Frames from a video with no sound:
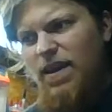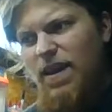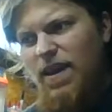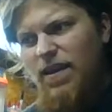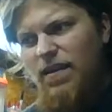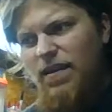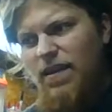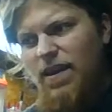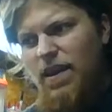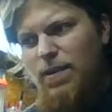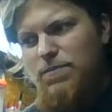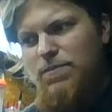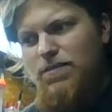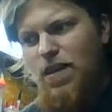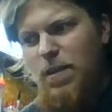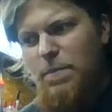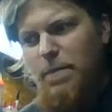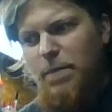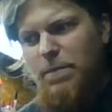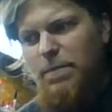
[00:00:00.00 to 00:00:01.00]
and the game
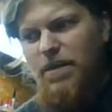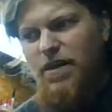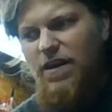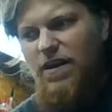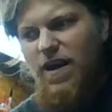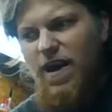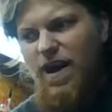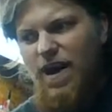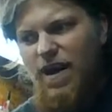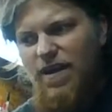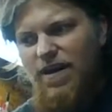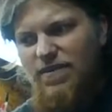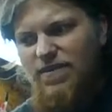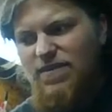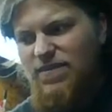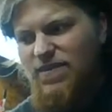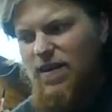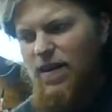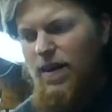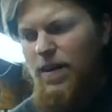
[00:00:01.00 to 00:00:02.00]
shop up there
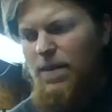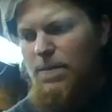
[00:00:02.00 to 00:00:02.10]
has